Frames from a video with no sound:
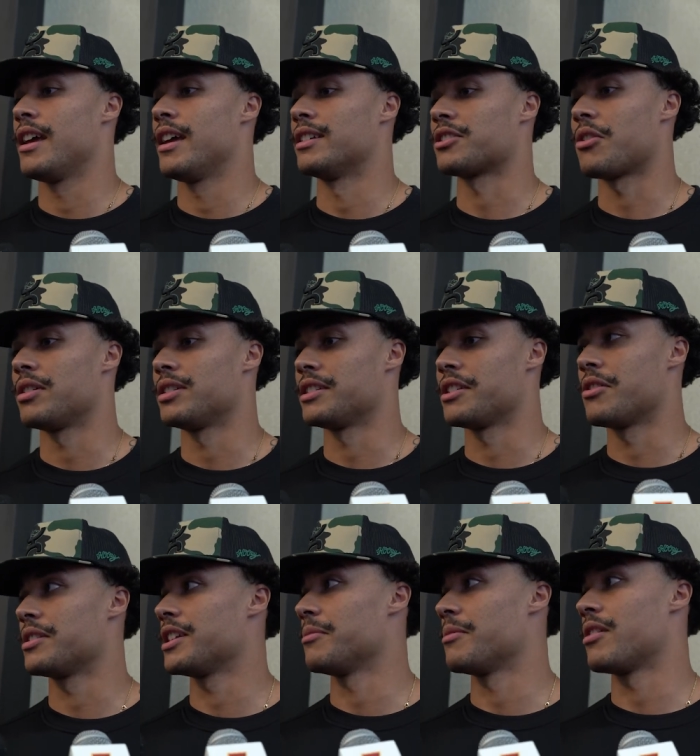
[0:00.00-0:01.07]
it's always you know a
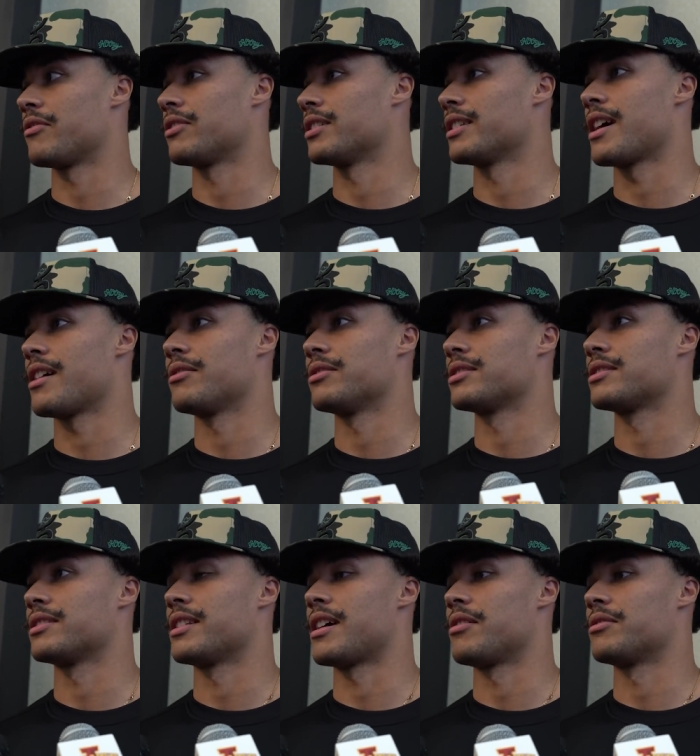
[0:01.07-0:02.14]
team effort, and that was
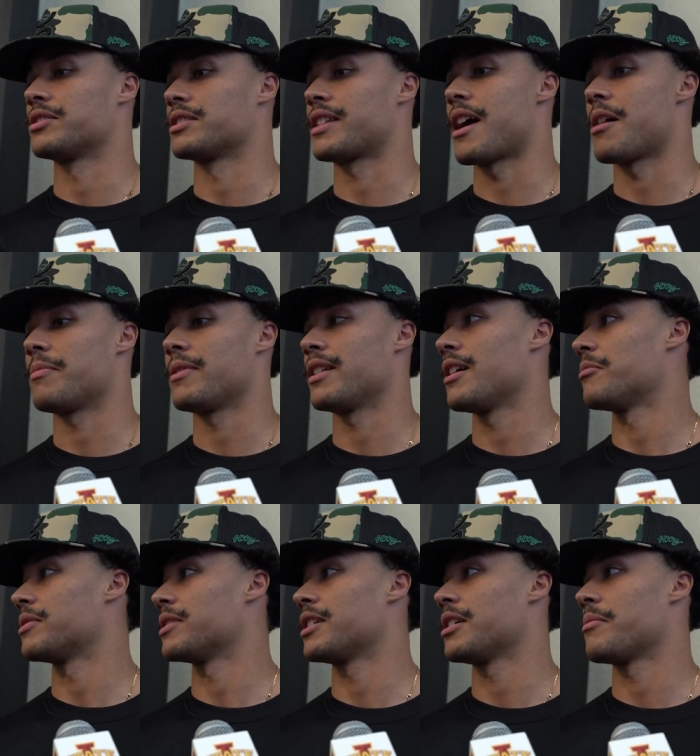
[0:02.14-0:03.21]
I was just happy to help
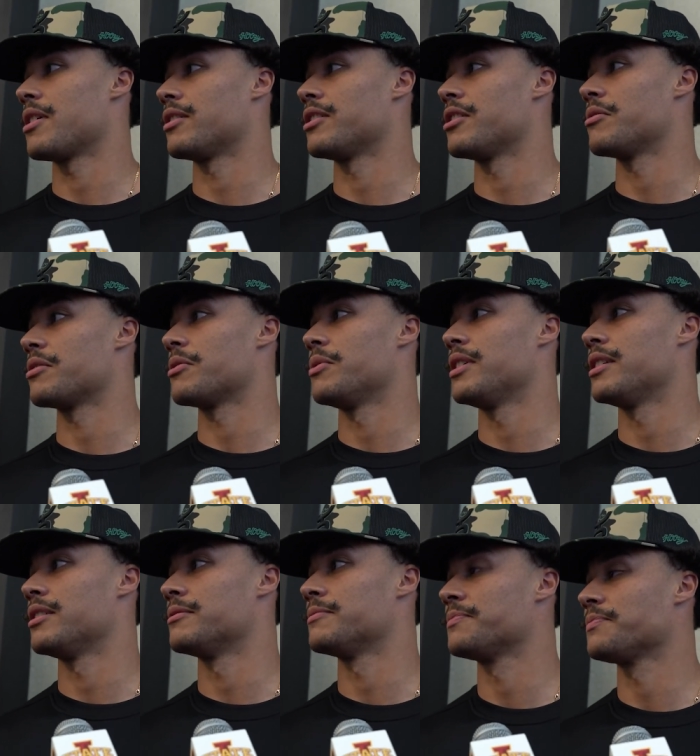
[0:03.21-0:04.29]
the team out, you know, with the
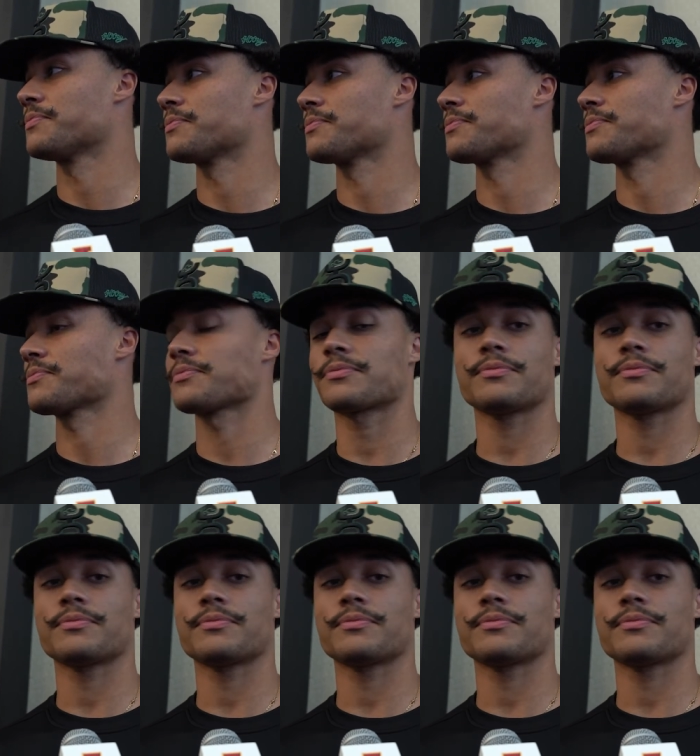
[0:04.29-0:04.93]
win. Describe